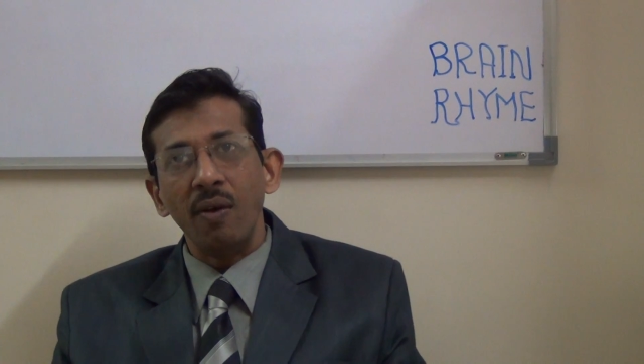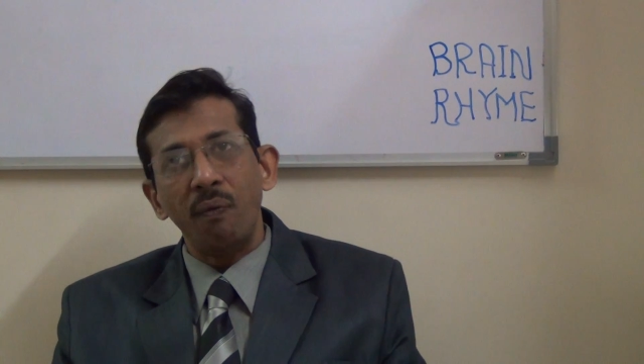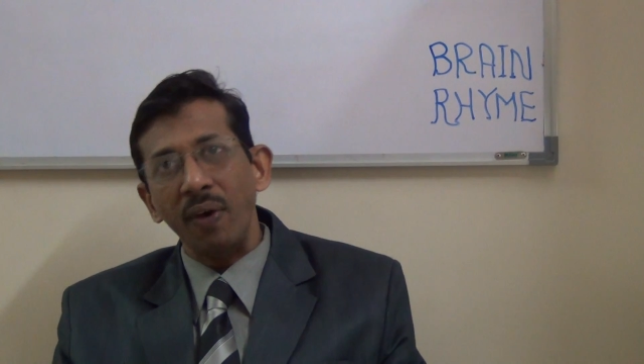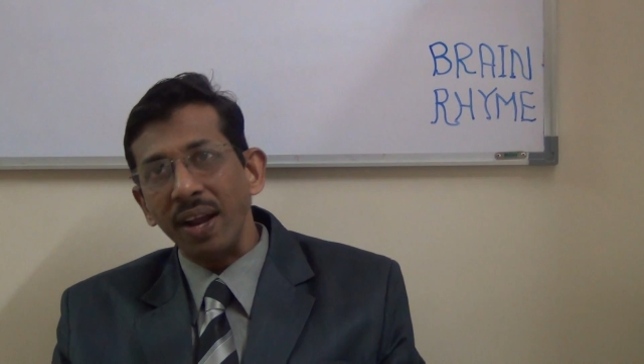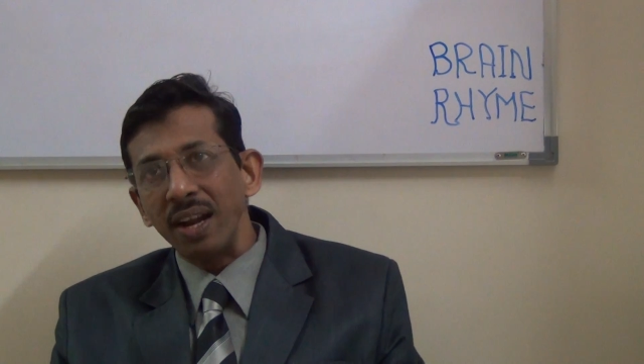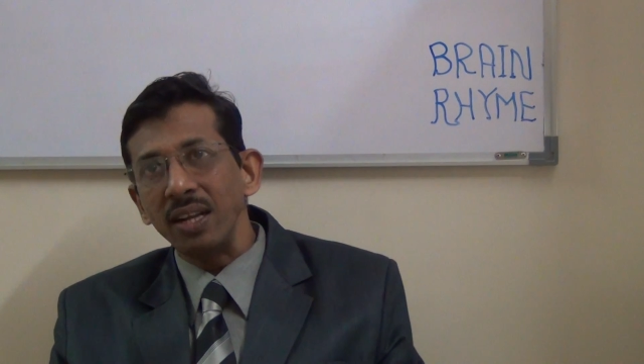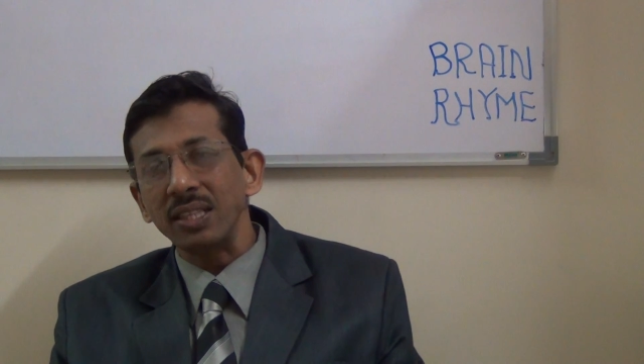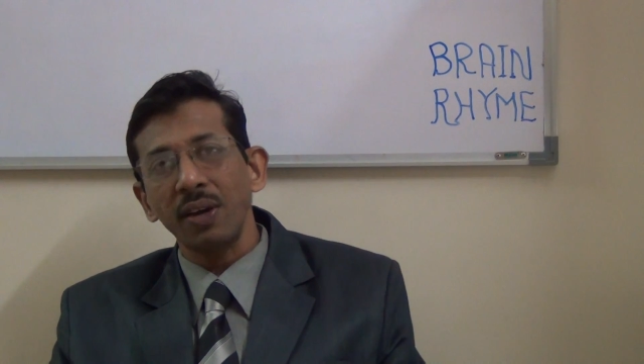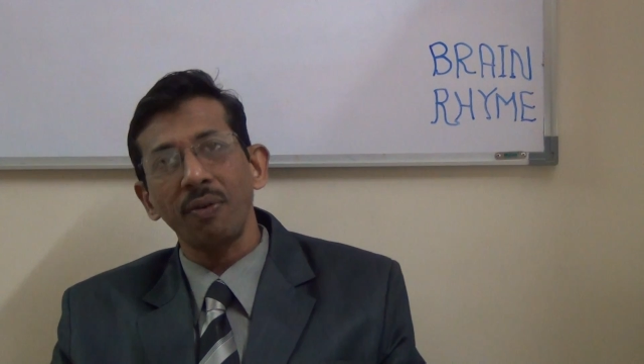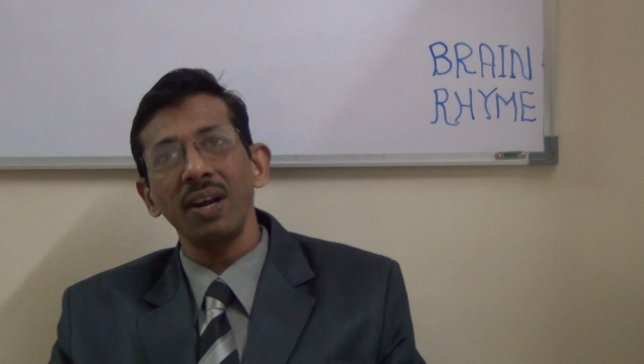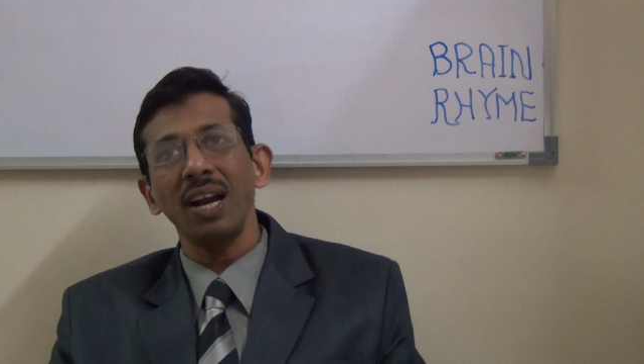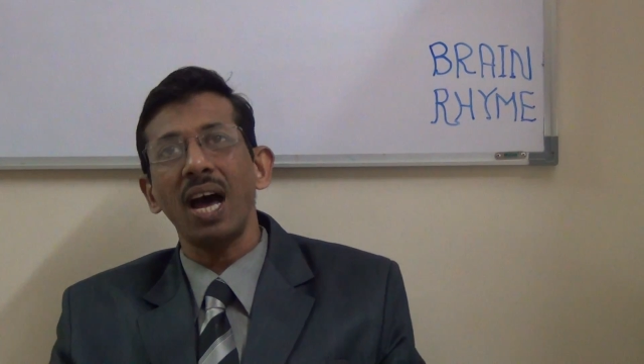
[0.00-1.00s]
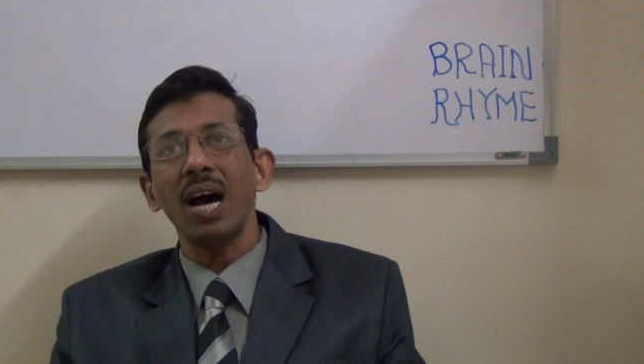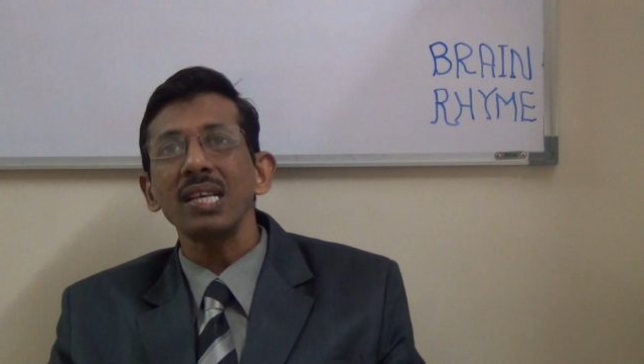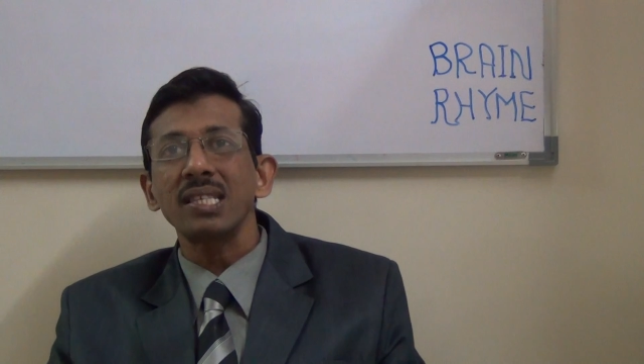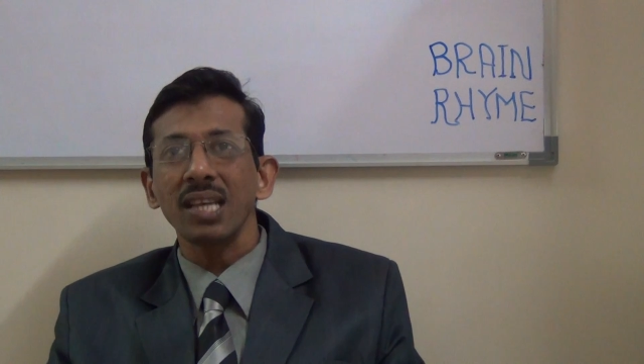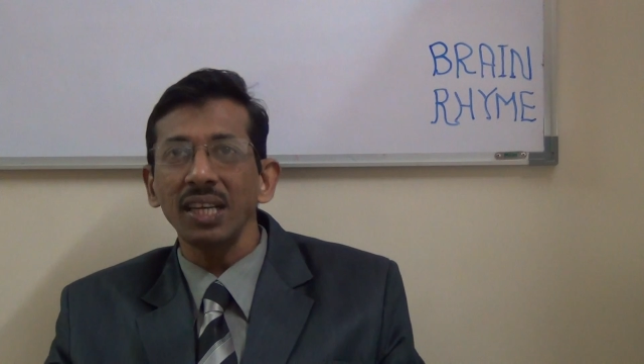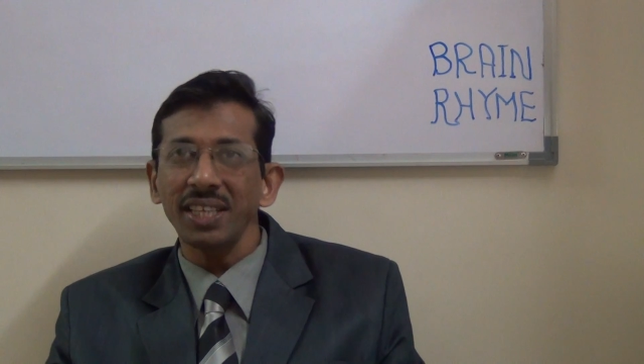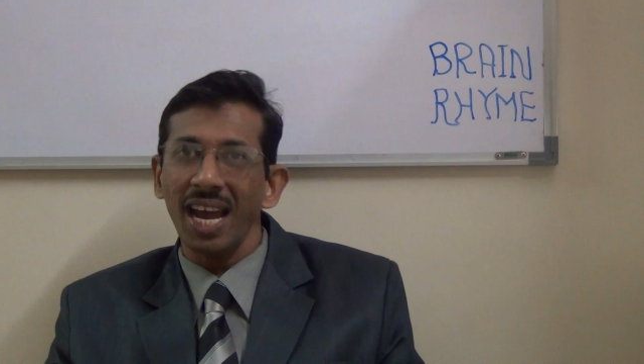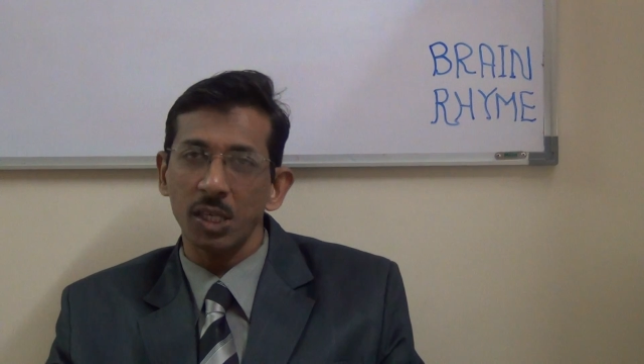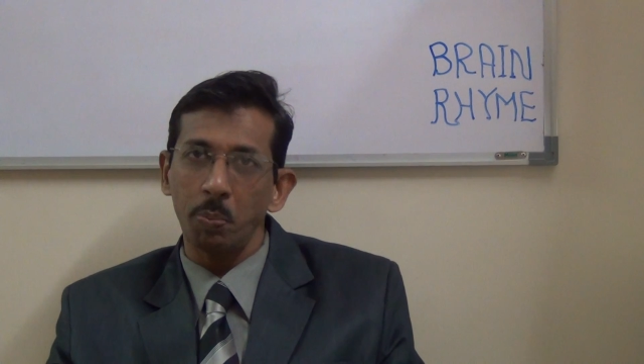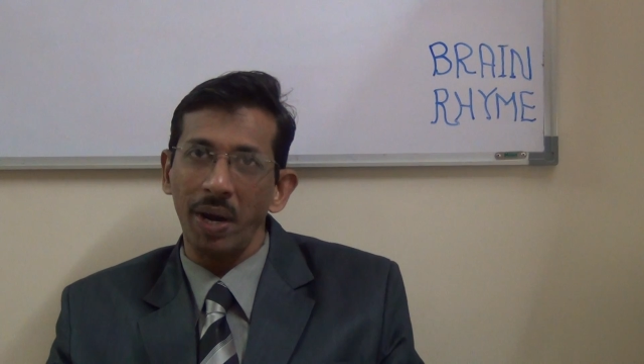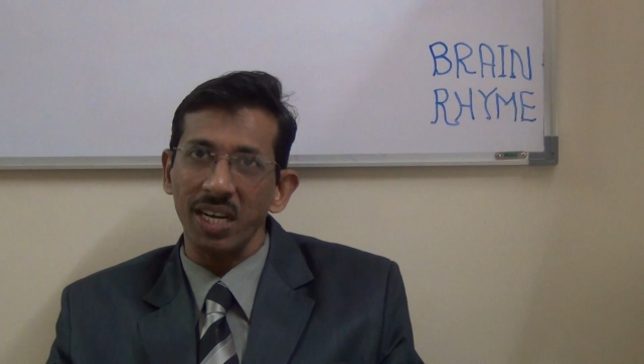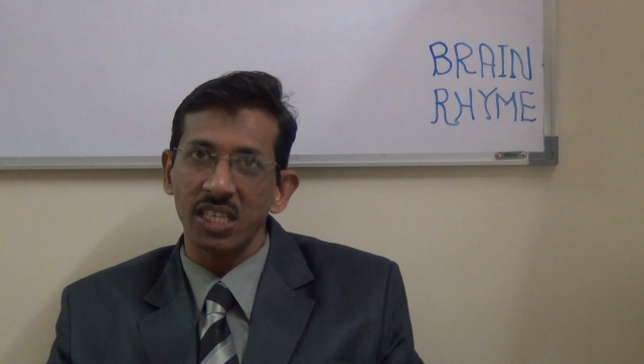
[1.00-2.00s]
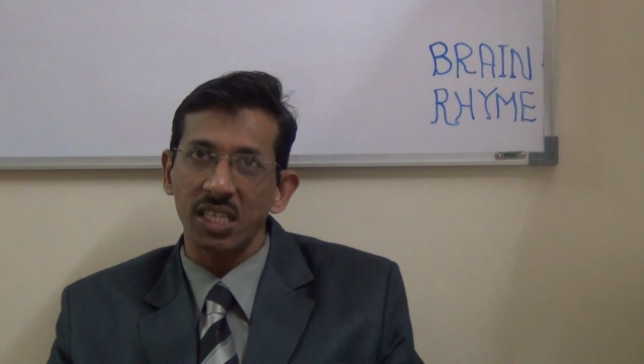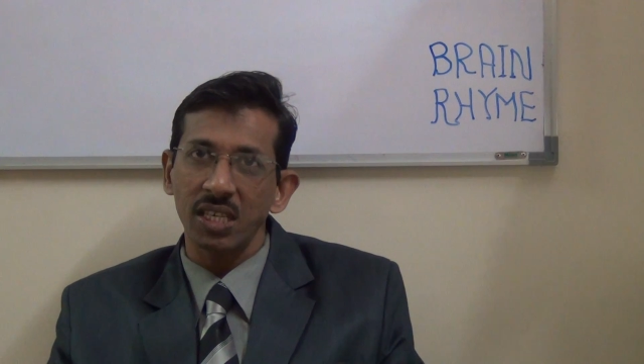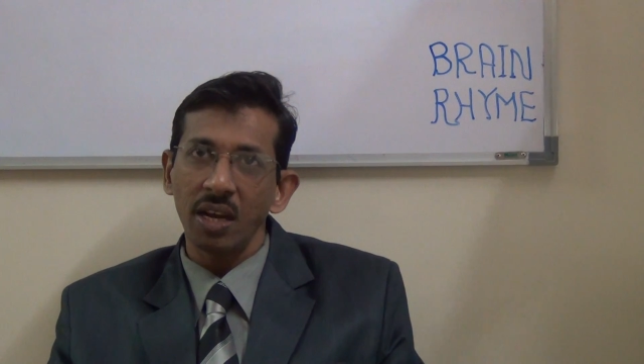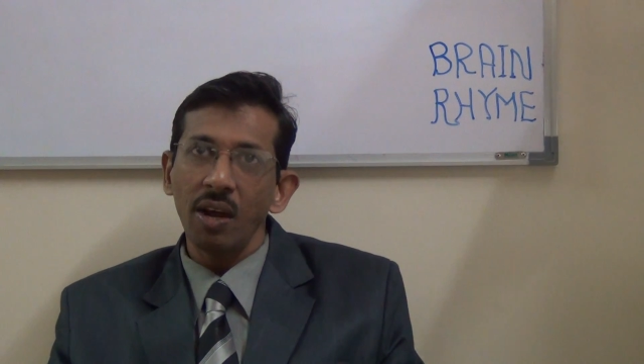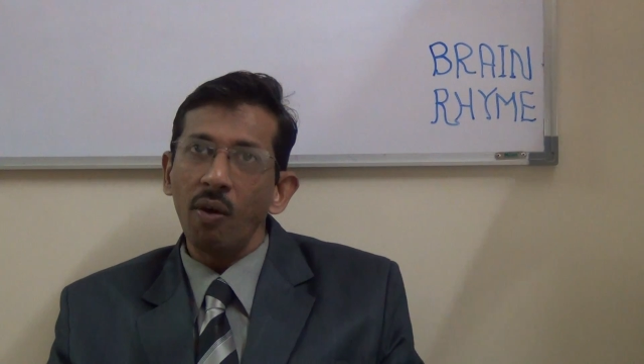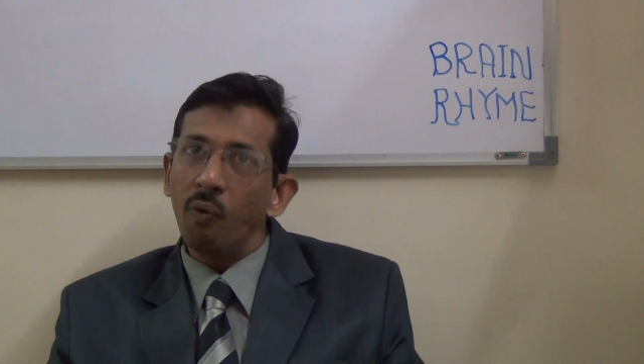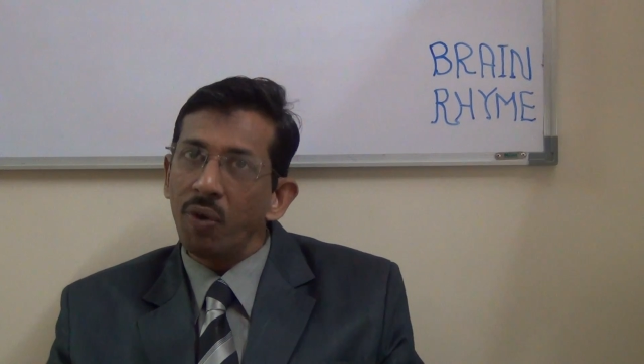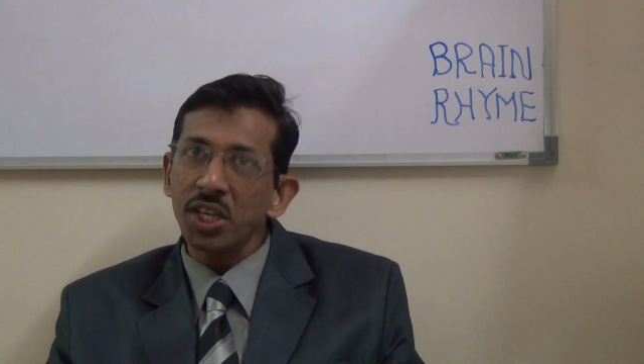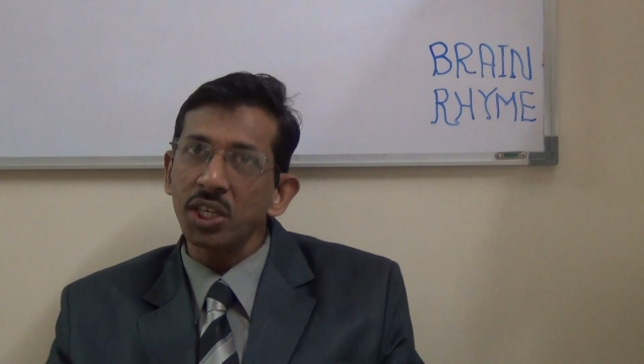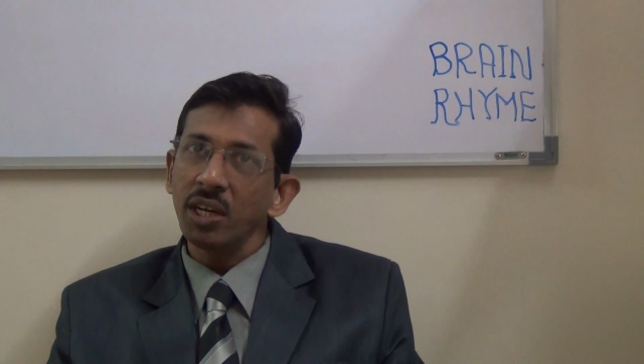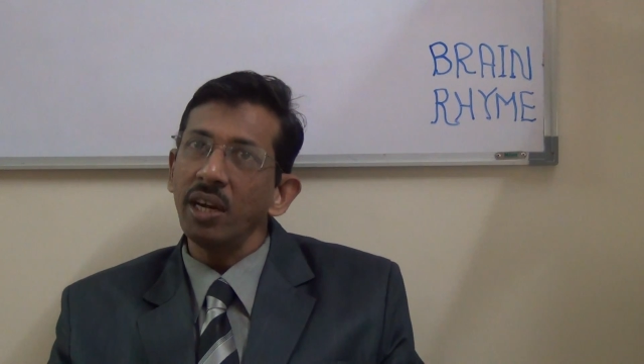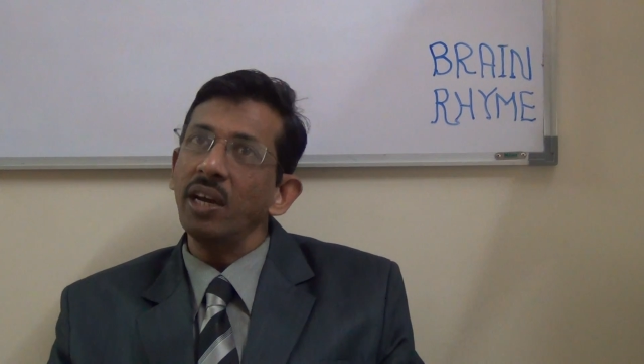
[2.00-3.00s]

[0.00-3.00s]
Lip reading: several such aspects which